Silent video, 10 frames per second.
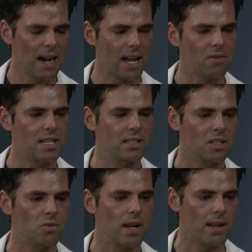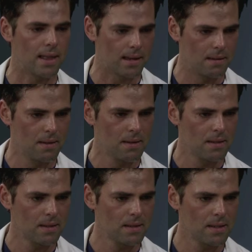I don't need to do anything.
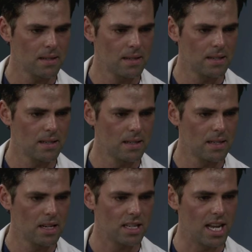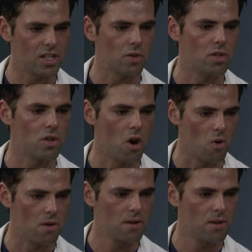The answer is no.